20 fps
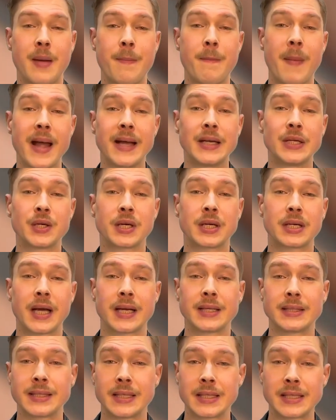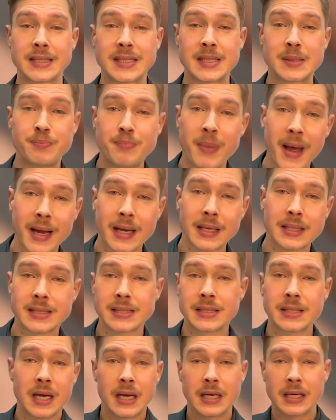might look like little
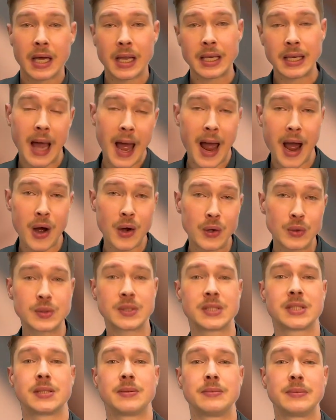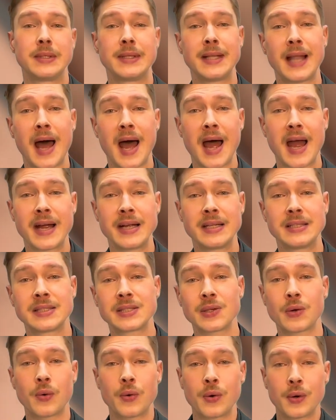specks, clouds,
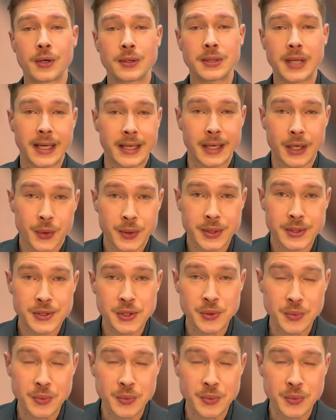lines, or like a crystal